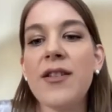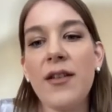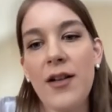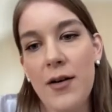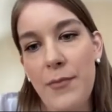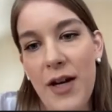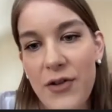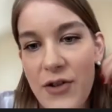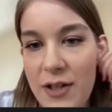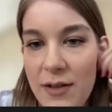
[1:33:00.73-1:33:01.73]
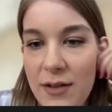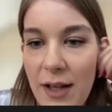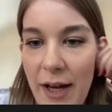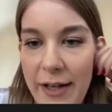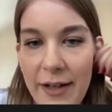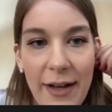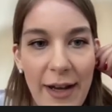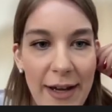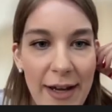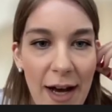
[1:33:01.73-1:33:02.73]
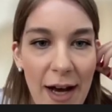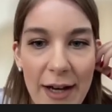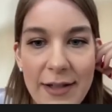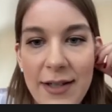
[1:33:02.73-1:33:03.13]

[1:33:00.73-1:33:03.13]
that are mentioned, like AI,